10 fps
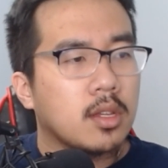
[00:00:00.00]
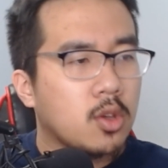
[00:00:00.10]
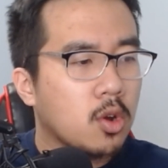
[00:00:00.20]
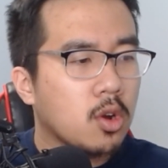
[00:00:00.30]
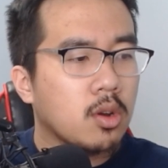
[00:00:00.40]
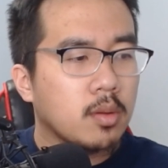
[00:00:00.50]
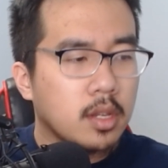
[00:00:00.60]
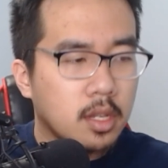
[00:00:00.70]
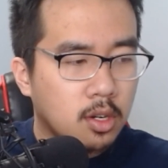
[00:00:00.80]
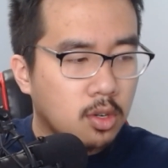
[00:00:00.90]
Your
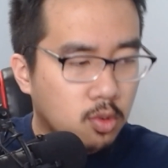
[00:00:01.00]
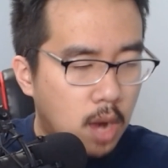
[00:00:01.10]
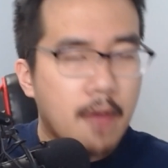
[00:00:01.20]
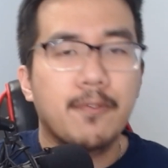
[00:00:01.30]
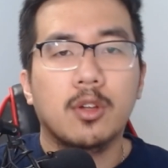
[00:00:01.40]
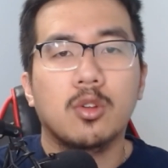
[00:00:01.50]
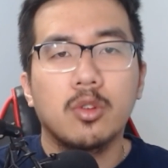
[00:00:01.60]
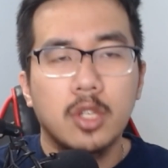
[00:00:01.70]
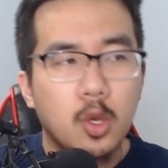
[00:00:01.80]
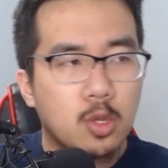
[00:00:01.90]
graphical
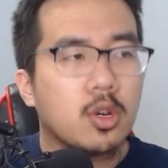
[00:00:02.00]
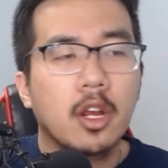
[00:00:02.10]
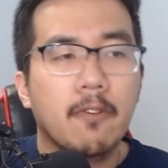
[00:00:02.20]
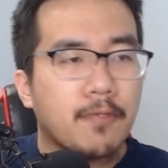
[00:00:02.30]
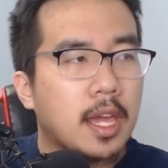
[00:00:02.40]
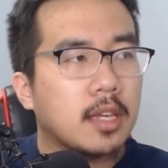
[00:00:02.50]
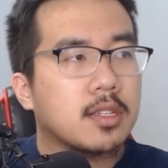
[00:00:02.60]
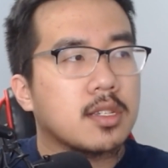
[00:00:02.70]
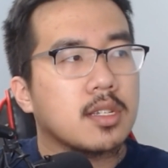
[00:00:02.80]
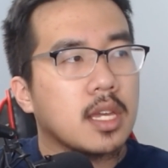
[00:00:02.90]
user
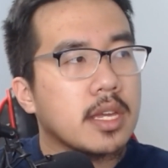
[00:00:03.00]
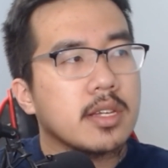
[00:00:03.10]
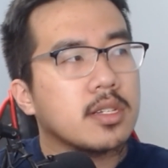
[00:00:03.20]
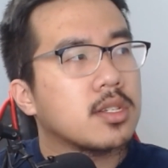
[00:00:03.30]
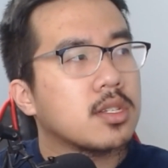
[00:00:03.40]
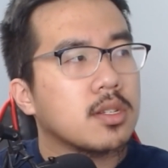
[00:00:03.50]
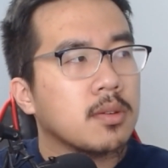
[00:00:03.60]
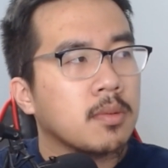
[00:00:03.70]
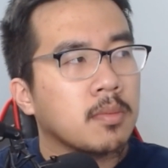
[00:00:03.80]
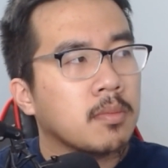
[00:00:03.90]
interface is
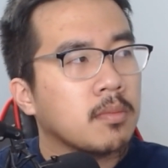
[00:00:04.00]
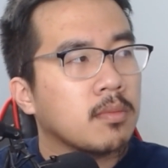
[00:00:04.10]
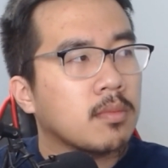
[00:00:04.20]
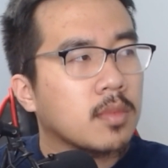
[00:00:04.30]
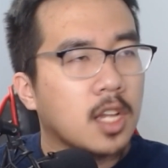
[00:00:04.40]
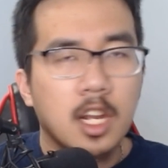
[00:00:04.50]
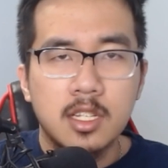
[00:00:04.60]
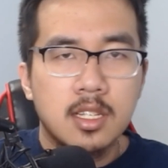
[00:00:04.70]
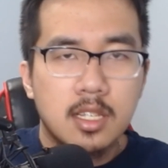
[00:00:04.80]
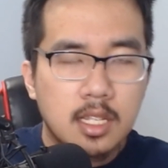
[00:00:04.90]
gonna
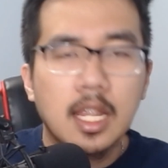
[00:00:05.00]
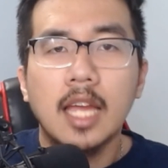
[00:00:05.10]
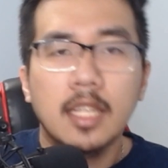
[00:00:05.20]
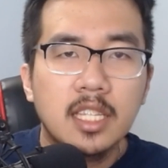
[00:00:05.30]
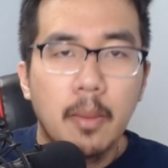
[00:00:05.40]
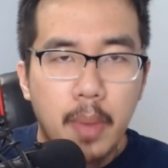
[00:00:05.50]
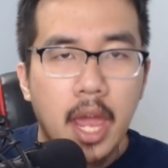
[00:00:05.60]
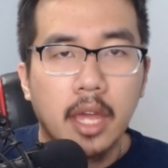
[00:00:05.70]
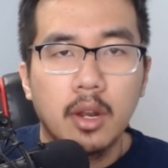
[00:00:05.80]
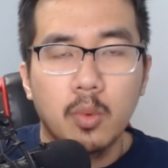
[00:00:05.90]
slightly
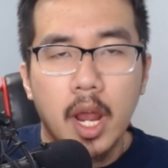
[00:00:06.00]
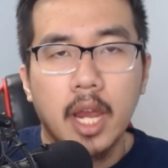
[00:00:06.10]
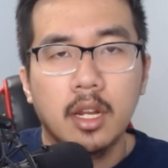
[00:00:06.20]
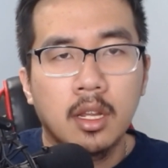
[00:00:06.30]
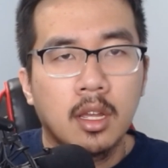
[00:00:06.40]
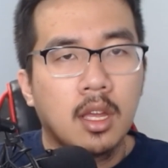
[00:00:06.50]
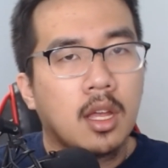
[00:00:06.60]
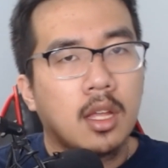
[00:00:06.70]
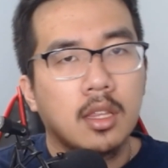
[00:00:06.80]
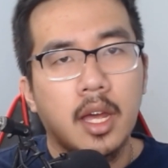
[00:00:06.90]
depend, right?
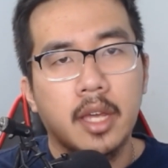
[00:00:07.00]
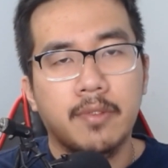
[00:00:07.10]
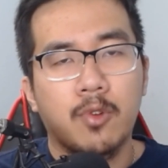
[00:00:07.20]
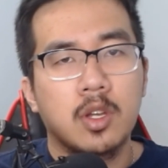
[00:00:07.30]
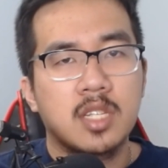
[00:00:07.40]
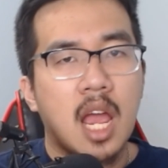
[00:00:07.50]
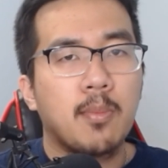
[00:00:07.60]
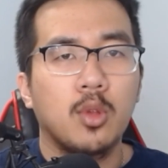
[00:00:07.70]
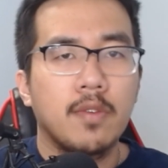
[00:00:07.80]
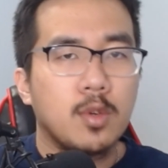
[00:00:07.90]
For
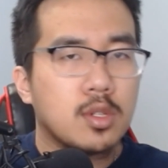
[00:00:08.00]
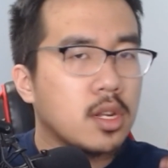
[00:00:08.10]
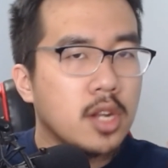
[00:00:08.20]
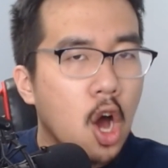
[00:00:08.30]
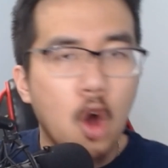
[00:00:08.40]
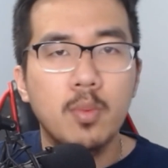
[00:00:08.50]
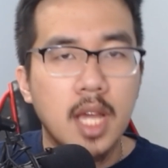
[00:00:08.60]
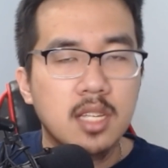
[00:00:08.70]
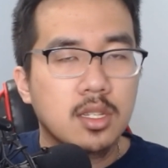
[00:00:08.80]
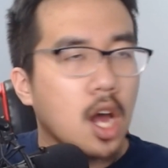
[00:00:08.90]
example, if you use a GNOME
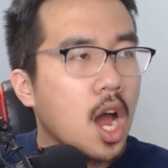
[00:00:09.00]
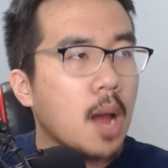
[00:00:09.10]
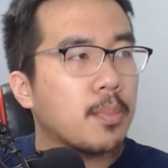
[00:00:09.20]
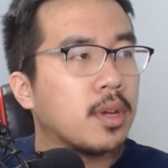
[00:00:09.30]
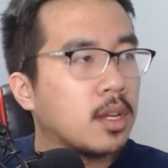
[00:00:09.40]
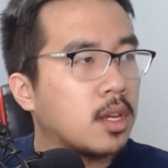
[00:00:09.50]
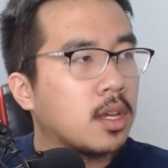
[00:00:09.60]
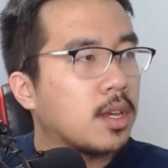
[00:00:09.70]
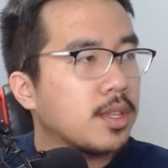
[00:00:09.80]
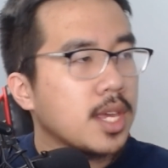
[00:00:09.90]
desktop,
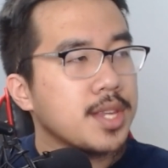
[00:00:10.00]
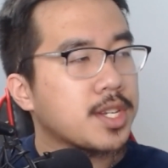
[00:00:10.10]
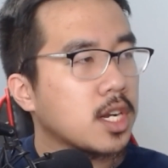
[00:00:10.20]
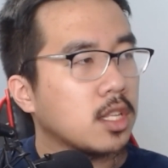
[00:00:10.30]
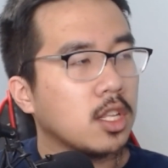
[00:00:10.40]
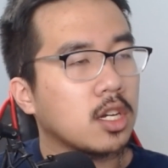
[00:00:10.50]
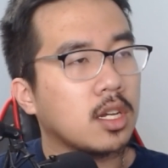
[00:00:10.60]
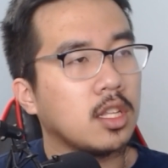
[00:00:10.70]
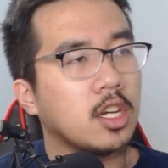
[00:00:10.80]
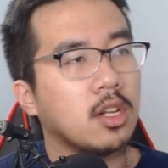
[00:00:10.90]
it's gonna look a
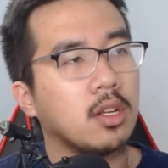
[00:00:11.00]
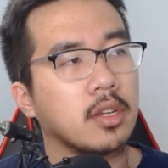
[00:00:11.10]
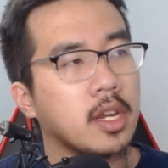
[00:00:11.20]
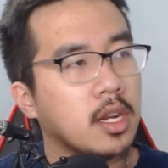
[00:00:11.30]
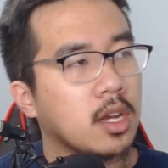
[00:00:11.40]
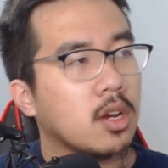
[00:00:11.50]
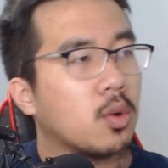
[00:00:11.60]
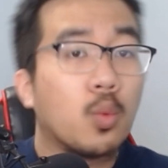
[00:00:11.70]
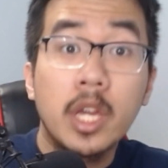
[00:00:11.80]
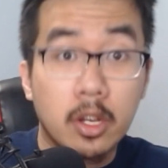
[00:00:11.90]
little,
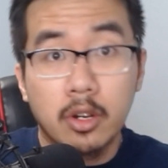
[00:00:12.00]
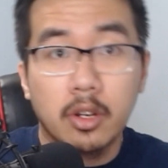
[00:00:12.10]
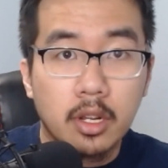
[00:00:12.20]
weird,